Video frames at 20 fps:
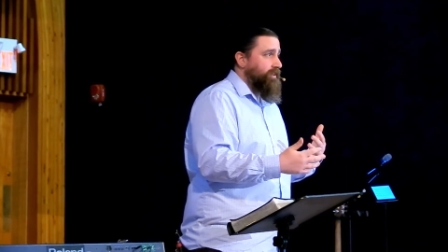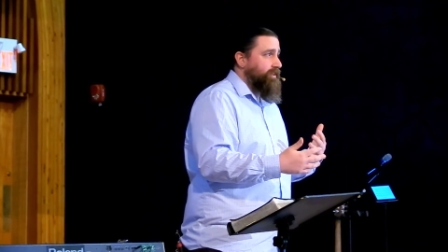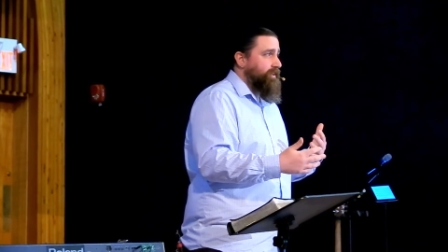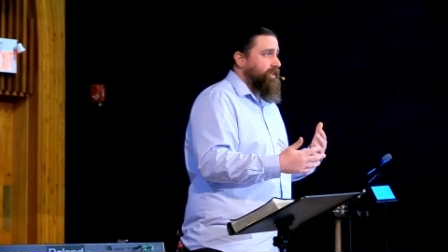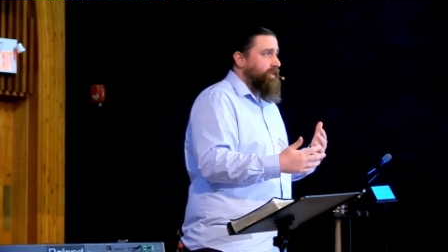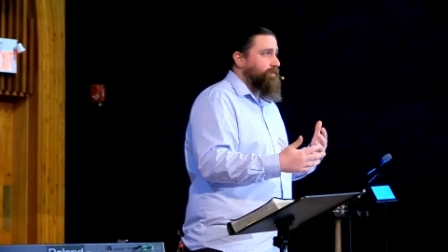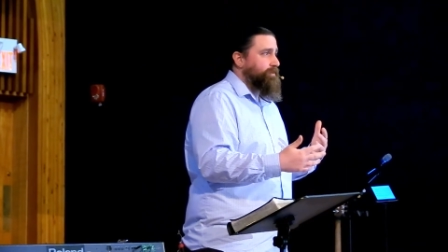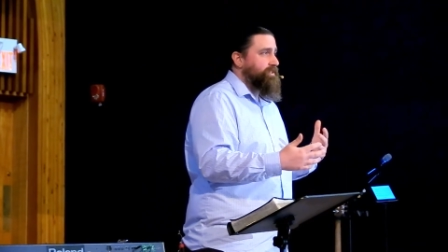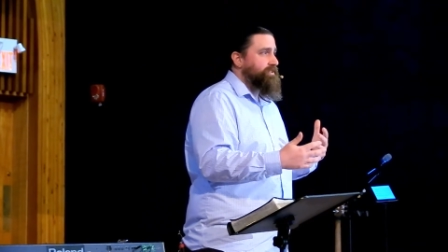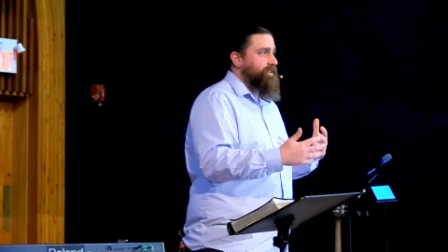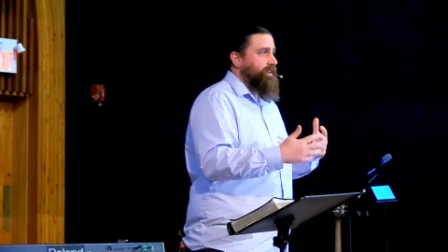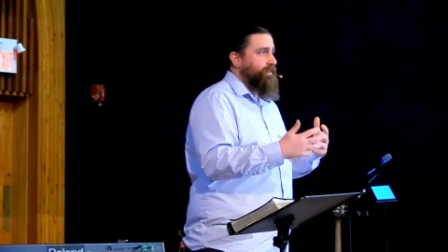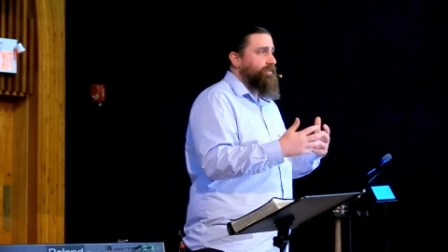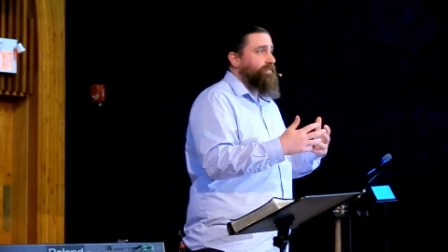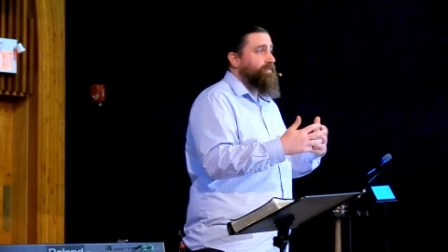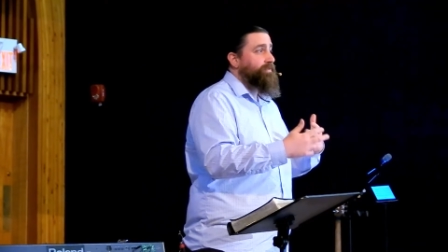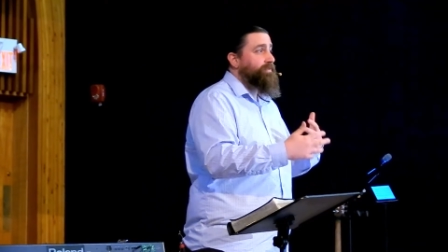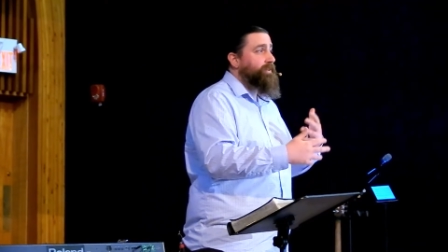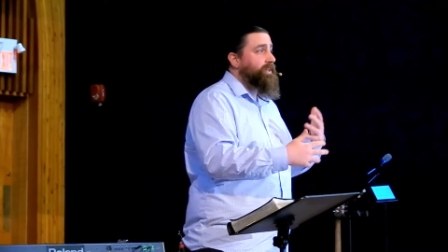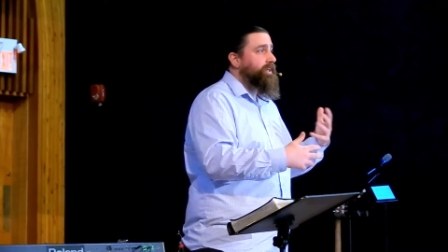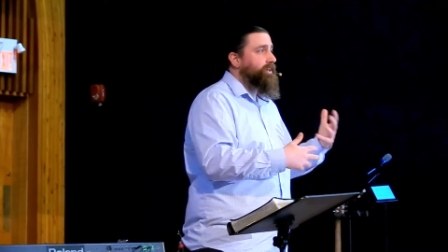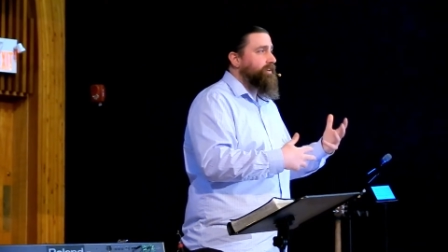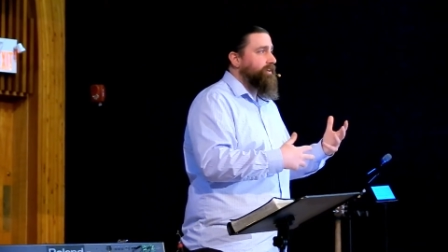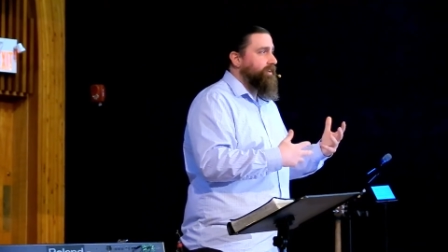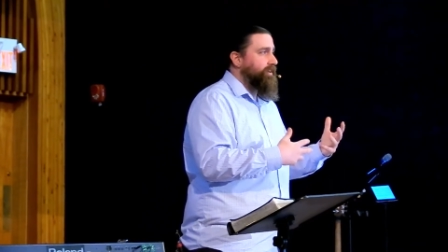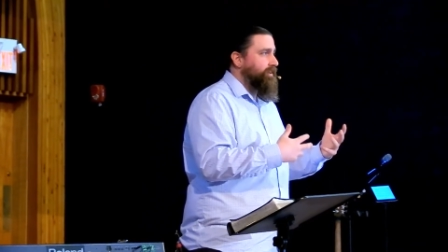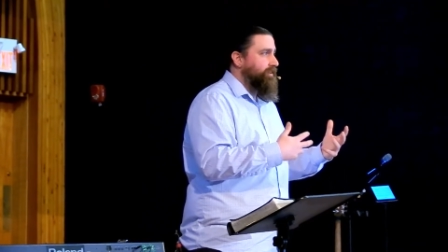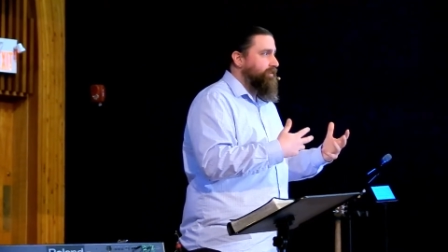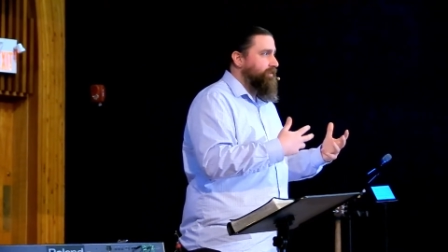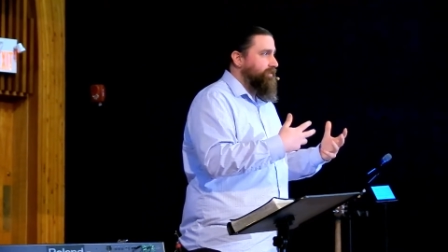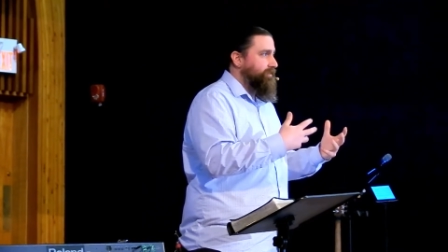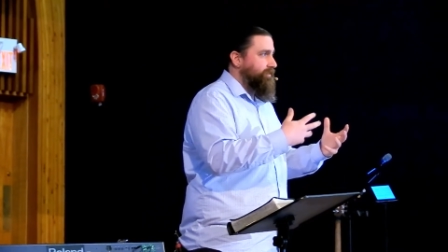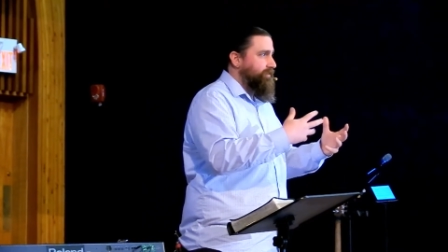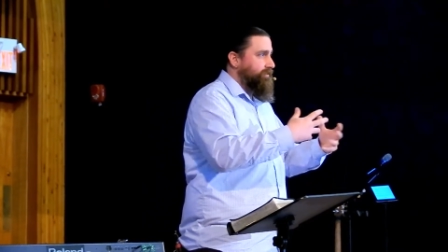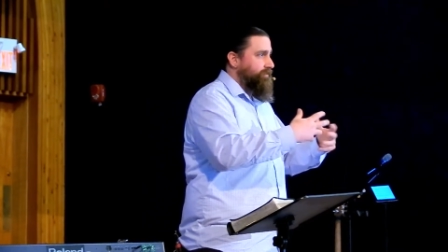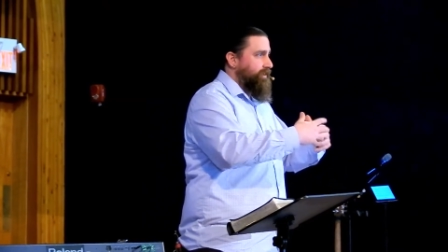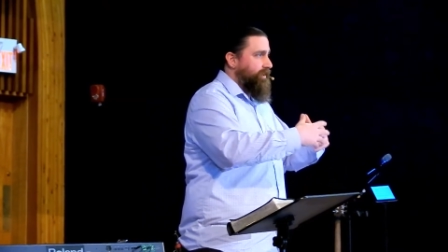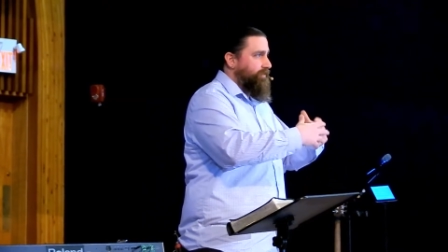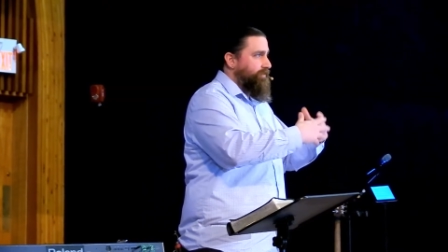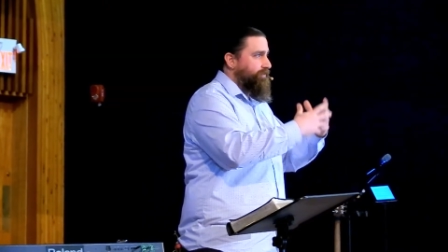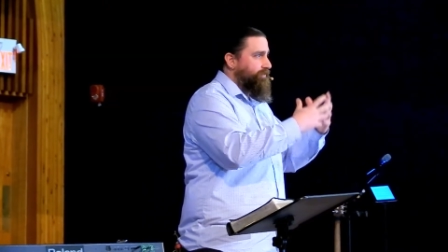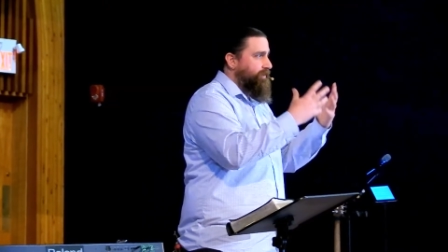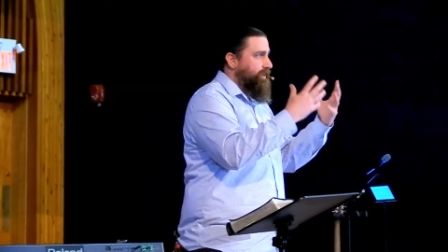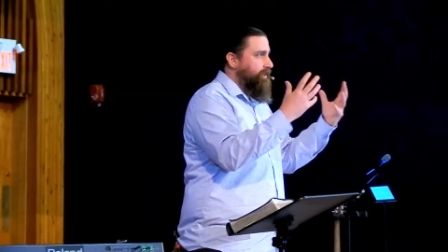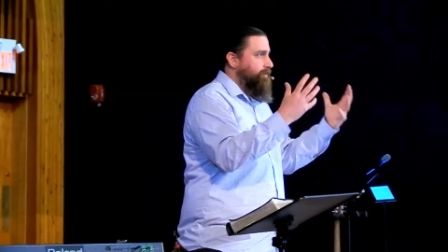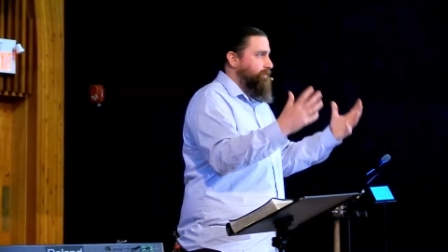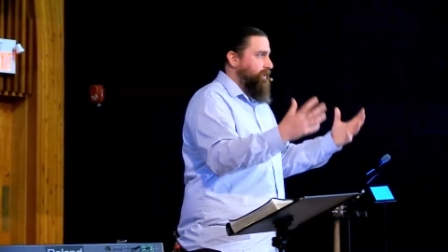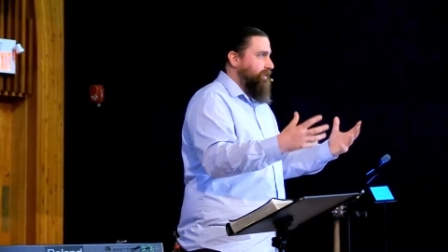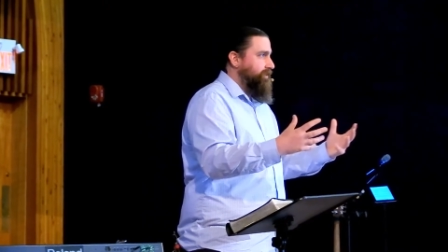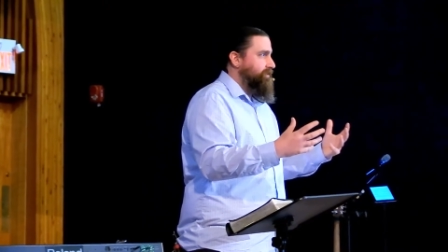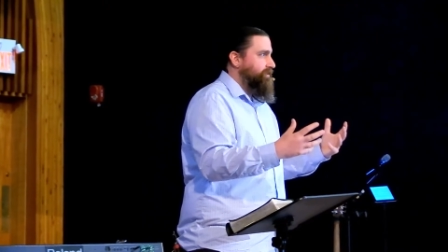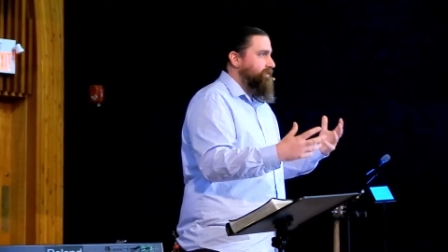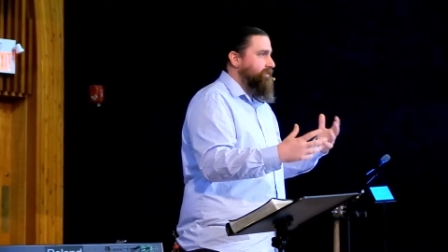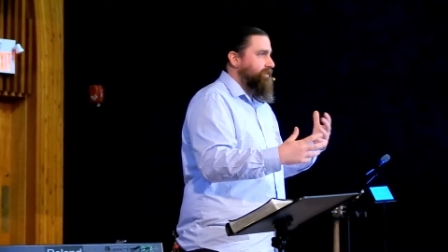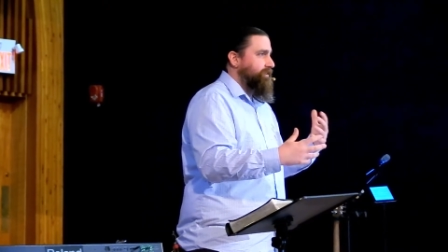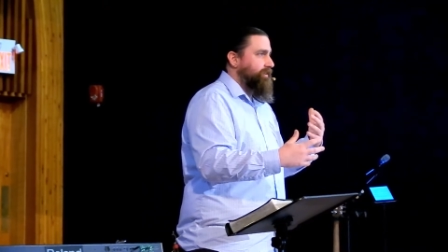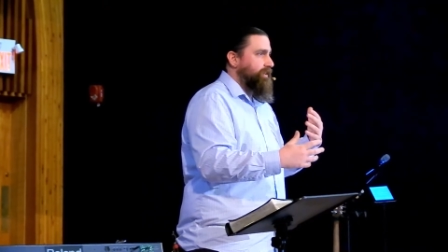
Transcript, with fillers: He was a figure, a figment